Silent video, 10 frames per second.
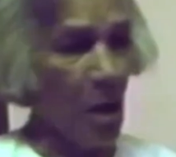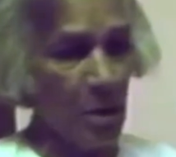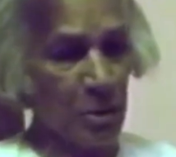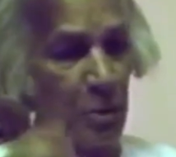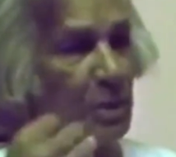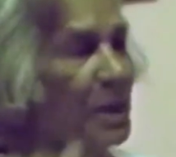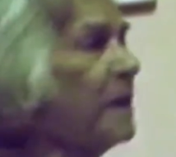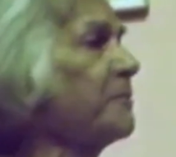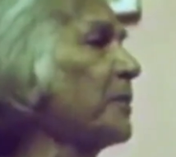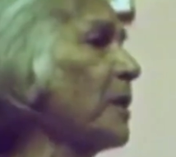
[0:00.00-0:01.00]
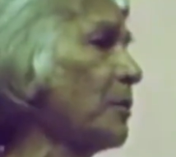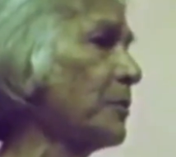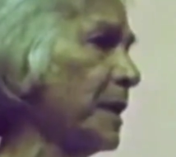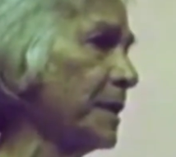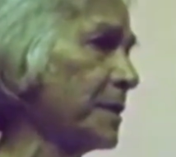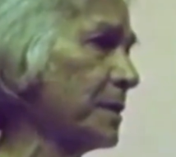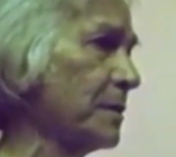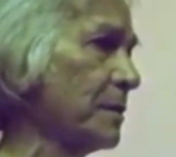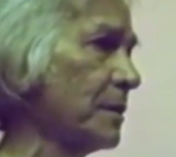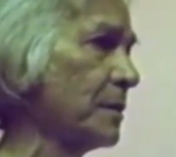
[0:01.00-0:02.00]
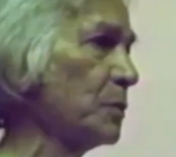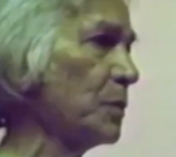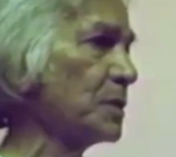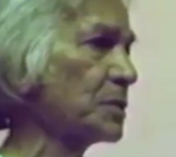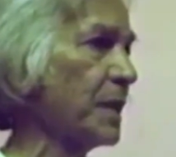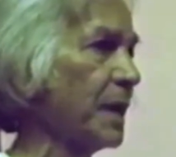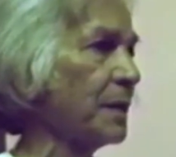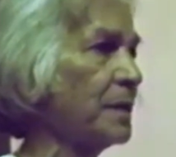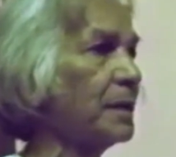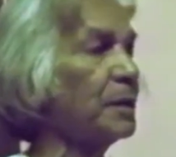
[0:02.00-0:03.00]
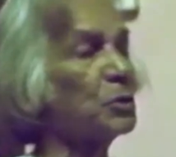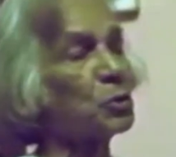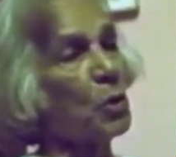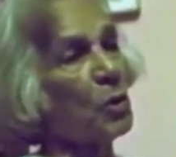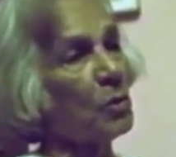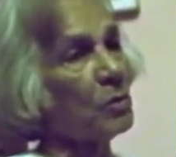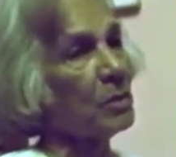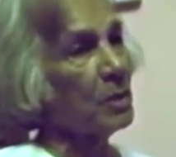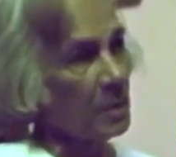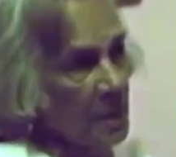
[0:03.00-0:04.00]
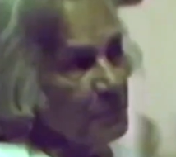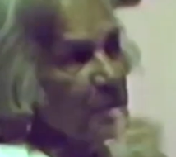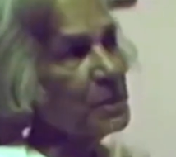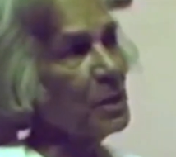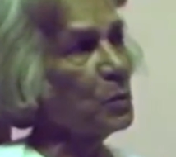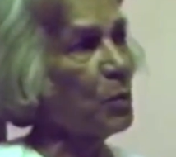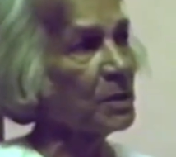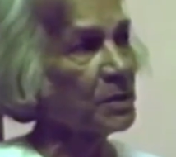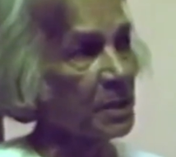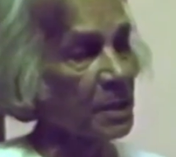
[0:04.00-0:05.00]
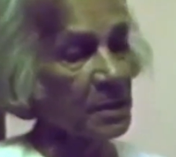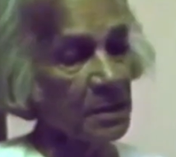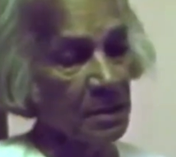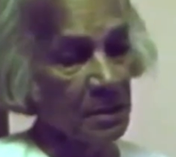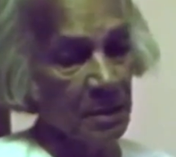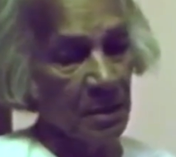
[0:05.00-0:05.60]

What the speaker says: and also the life around it. You understand? So, let me tell you one thing,